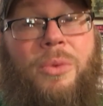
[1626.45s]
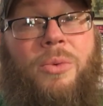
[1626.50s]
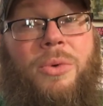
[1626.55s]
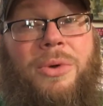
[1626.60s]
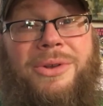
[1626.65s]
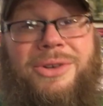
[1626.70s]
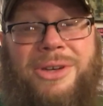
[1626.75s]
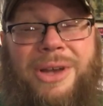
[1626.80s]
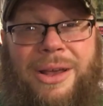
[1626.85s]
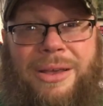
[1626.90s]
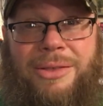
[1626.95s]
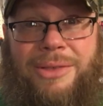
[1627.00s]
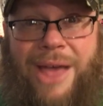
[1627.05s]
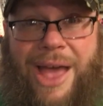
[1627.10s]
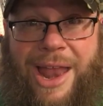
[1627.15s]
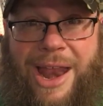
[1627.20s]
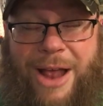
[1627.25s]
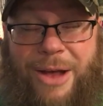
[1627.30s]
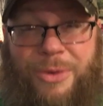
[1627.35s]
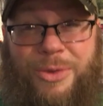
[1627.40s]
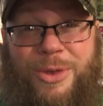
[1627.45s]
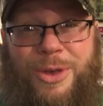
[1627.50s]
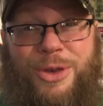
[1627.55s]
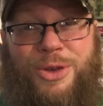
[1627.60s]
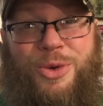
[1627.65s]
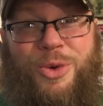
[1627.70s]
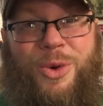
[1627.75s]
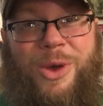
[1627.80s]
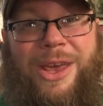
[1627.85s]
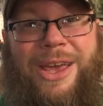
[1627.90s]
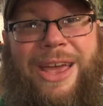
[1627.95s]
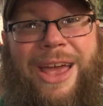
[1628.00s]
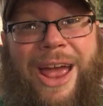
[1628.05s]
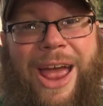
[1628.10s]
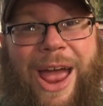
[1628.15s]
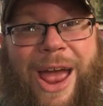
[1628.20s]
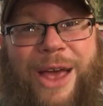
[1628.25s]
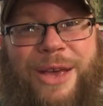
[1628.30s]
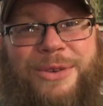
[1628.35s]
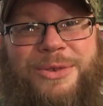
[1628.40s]
We'll check that out this week
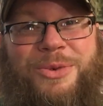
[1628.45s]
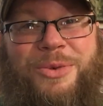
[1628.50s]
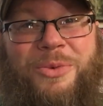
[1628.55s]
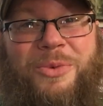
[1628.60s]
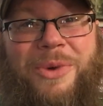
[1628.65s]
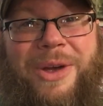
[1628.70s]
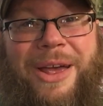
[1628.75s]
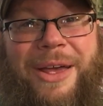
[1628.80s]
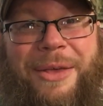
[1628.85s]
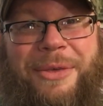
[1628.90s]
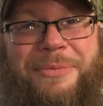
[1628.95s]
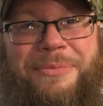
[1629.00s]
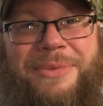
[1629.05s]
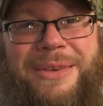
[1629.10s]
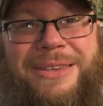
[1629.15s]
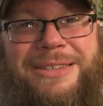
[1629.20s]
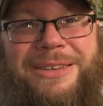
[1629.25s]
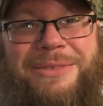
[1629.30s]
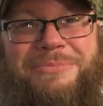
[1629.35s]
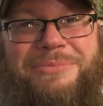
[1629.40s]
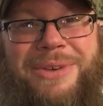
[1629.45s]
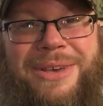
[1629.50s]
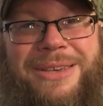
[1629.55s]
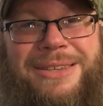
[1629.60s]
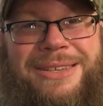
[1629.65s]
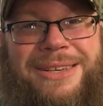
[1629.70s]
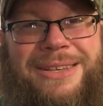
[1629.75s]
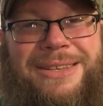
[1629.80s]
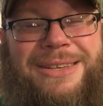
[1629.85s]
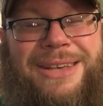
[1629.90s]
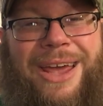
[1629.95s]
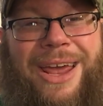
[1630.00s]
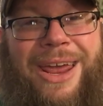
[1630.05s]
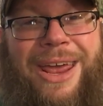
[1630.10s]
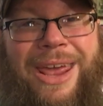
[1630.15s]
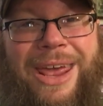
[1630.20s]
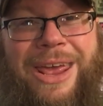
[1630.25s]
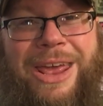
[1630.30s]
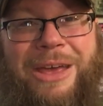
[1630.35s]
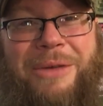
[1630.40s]
as well. Busy, busy day.
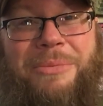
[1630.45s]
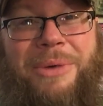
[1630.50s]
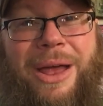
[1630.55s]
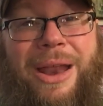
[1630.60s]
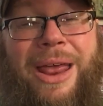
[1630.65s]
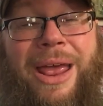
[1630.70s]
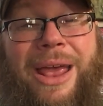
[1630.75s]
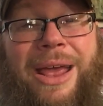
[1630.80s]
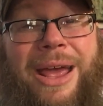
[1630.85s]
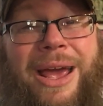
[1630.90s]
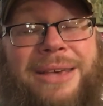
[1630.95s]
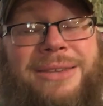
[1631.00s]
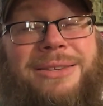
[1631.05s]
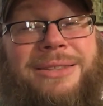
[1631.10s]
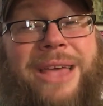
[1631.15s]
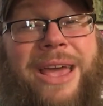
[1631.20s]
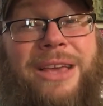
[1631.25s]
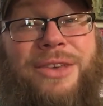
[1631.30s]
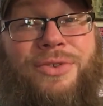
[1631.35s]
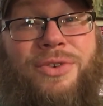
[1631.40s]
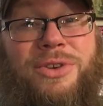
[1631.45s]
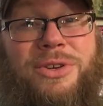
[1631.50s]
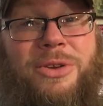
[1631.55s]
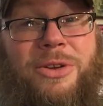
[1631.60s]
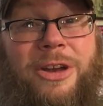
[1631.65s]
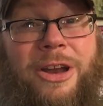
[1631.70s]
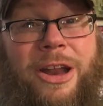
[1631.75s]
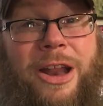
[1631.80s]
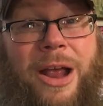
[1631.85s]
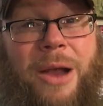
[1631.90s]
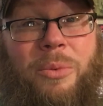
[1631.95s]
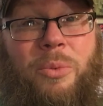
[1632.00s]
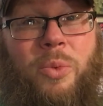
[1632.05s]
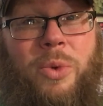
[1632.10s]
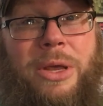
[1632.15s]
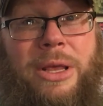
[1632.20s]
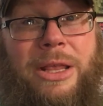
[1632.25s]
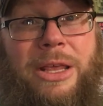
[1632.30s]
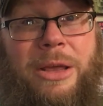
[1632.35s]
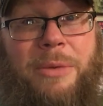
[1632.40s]
But, guys, thanks for tuning in. I
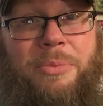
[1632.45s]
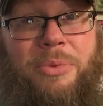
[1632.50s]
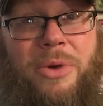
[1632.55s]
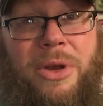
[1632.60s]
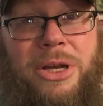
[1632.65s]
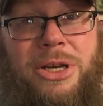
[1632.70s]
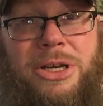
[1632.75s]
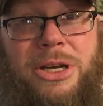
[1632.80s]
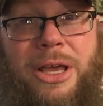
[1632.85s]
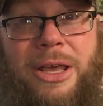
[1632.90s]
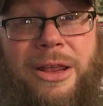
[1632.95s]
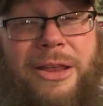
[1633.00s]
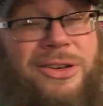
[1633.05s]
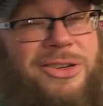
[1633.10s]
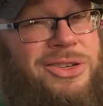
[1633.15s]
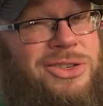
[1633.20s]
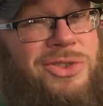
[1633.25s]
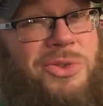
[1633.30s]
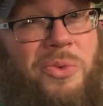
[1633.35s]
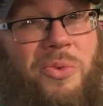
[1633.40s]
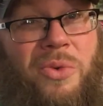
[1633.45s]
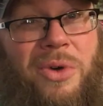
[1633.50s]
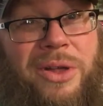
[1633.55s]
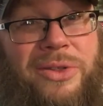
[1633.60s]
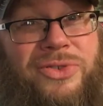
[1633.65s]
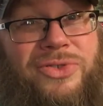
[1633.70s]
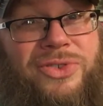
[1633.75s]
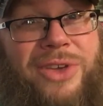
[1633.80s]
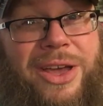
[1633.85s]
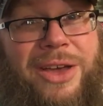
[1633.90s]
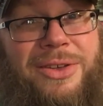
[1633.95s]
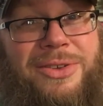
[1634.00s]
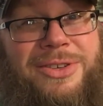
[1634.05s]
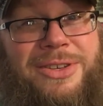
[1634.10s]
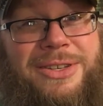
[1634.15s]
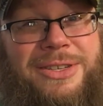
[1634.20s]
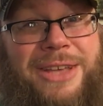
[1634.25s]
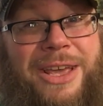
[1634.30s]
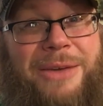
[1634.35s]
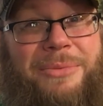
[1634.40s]
really appreciate it. Just the one sale
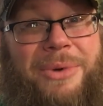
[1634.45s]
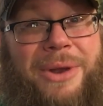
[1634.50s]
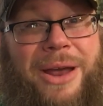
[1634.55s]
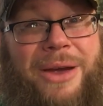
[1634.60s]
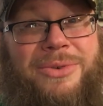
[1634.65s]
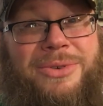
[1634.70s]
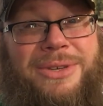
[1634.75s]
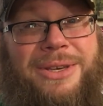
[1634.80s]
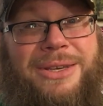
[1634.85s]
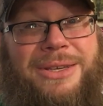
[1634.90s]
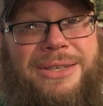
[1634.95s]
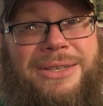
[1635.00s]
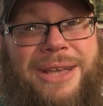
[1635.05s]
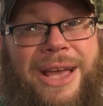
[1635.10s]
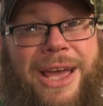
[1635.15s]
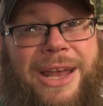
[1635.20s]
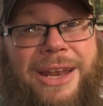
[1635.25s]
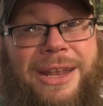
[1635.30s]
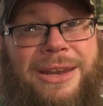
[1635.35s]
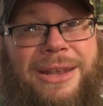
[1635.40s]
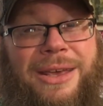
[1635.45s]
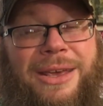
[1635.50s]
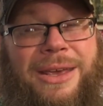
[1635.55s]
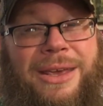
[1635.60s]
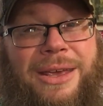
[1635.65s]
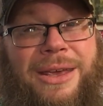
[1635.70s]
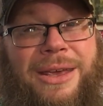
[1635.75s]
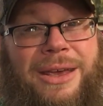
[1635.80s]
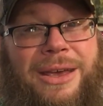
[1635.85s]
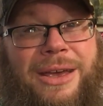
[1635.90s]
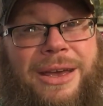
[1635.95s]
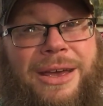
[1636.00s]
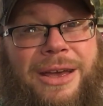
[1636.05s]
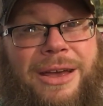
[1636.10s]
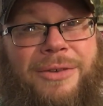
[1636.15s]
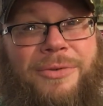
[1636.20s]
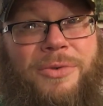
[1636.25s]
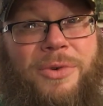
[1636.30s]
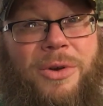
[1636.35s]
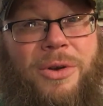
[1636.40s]
today, but I was excited
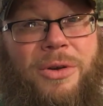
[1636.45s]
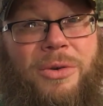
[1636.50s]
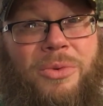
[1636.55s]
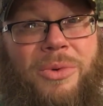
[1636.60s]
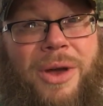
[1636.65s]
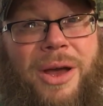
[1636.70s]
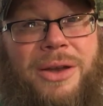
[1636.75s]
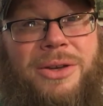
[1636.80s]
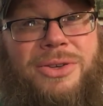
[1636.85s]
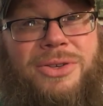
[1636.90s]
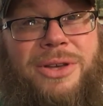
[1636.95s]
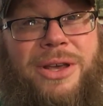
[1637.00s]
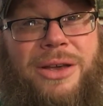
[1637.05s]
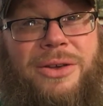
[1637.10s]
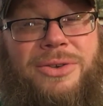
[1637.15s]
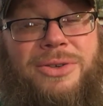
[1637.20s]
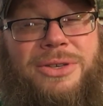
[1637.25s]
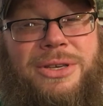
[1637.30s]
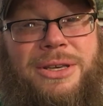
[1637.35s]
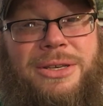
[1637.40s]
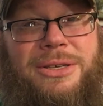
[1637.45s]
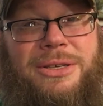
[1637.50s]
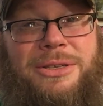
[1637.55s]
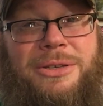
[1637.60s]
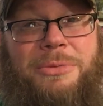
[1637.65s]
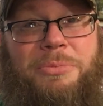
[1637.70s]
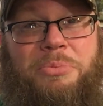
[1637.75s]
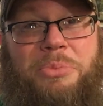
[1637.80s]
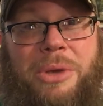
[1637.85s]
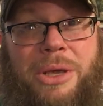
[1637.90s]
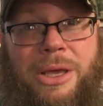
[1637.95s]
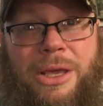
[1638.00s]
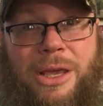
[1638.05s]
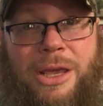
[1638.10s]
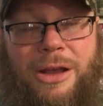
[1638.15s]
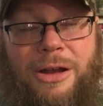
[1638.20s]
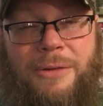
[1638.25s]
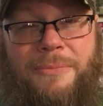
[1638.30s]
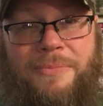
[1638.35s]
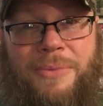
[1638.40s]
uh, for a garage sale season to be
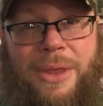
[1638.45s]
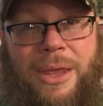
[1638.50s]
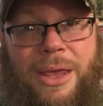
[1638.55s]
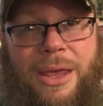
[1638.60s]
here.